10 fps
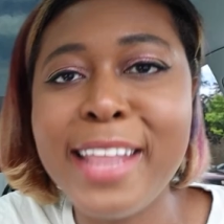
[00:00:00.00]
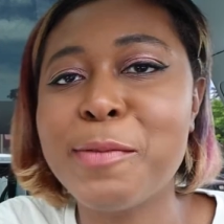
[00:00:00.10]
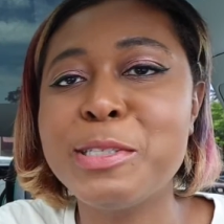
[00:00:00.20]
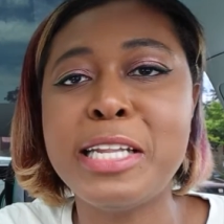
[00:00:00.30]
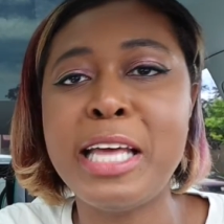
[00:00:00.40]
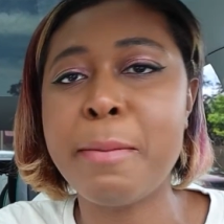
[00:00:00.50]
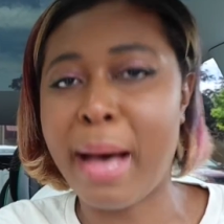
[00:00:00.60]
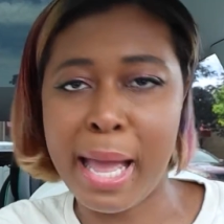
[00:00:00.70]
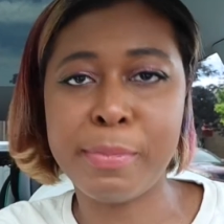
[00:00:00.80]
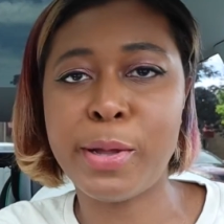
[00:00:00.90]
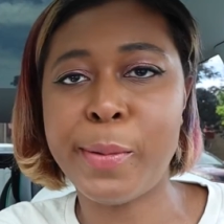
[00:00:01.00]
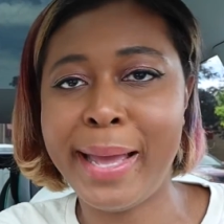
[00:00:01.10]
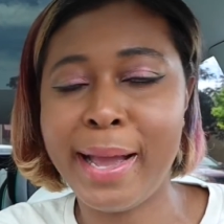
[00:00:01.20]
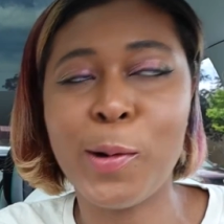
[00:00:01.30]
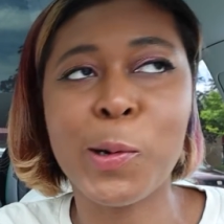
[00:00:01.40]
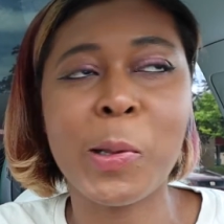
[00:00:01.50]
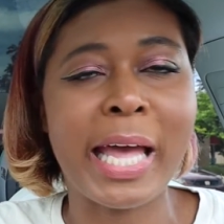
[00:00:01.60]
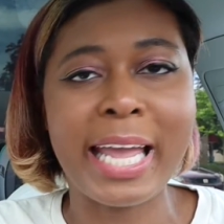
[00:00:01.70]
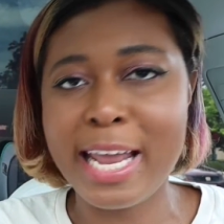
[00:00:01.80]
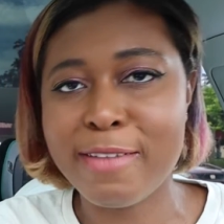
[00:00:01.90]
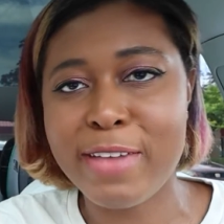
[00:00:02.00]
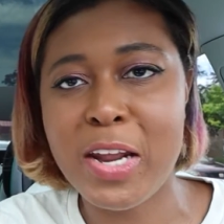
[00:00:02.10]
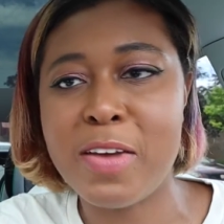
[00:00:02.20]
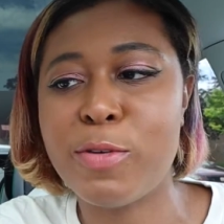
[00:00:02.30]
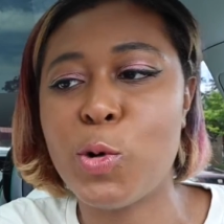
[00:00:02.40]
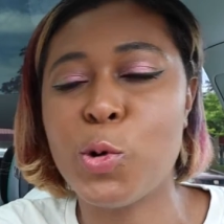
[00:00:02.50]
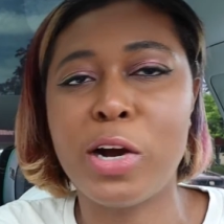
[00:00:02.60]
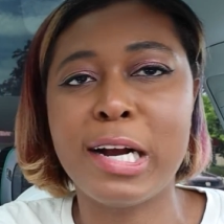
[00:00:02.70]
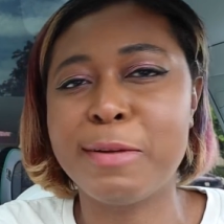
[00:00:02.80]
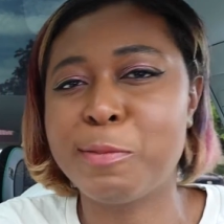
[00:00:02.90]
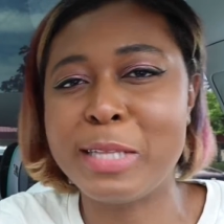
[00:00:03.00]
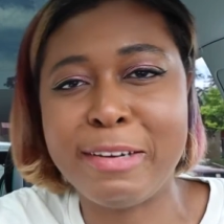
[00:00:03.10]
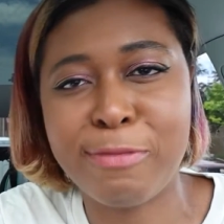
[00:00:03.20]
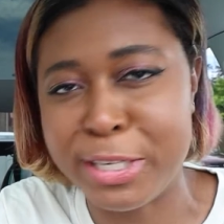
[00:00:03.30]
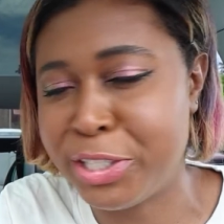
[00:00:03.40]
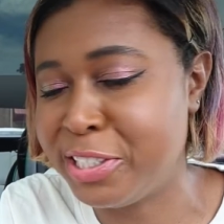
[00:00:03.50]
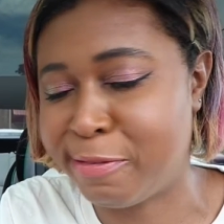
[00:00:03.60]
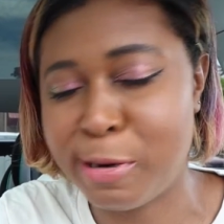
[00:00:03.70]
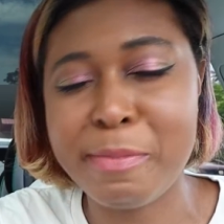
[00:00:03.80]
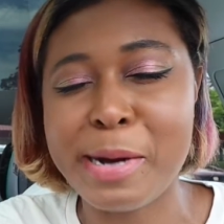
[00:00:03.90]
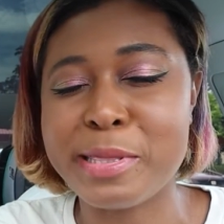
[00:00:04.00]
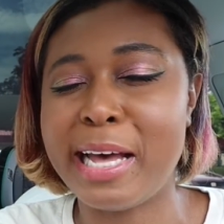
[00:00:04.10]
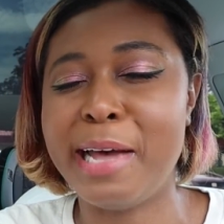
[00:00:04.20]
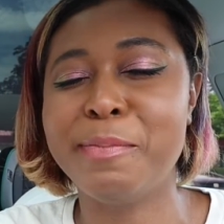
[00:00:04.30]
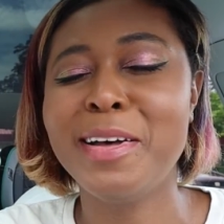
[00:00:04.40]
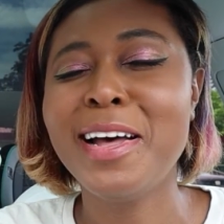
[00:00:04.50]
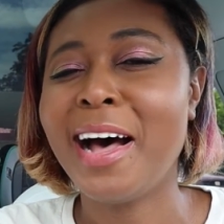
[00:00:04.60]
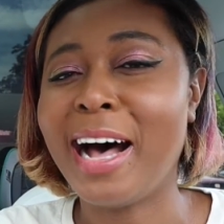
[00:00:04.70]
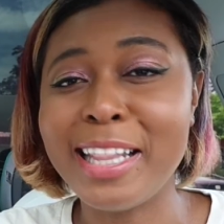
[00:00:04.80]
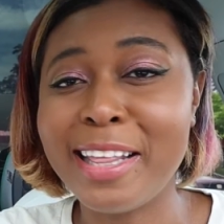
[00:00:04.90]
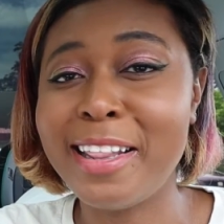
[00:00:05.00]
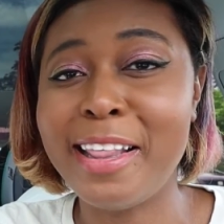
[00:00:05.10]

There was nothing mind-blowing or like innovative or really fresh and different about them, other